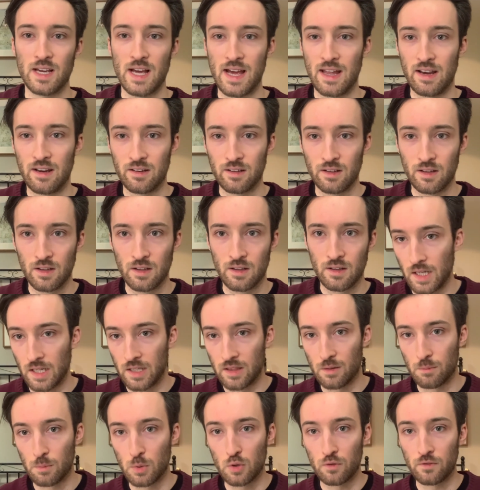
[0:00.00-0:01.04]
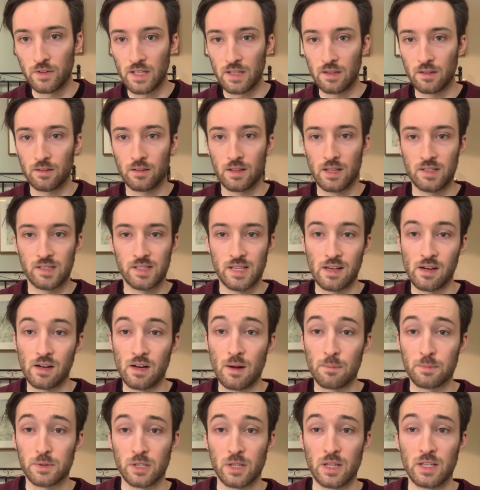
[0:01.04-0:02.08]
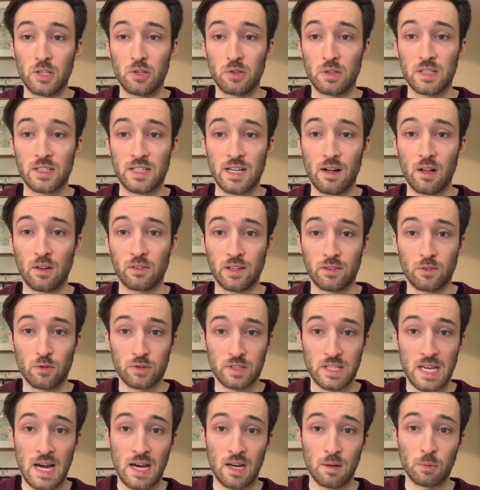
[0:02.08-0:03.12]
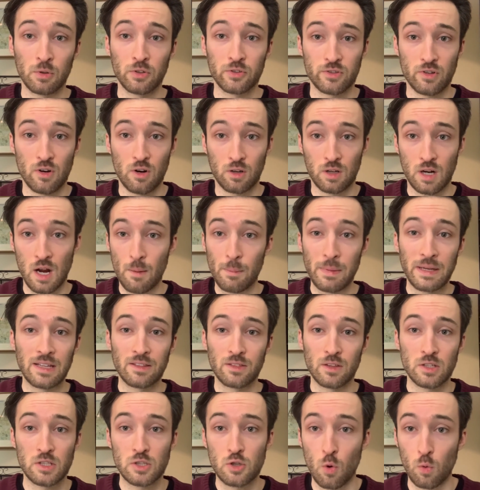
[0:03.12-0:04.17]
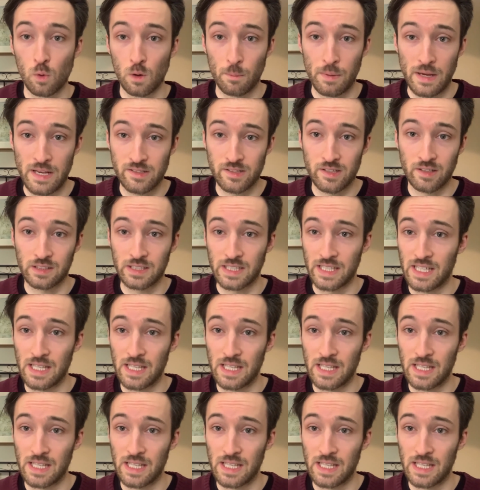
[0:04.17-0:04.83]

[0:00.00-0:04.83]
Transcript: And in the movie, they set it up so that you can tell that those cannibals are coming in the door, basically.